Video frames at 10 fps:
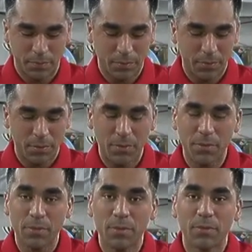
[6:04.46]

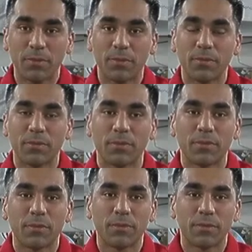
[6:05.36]

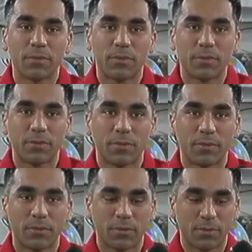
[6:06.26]
Nobody speaks.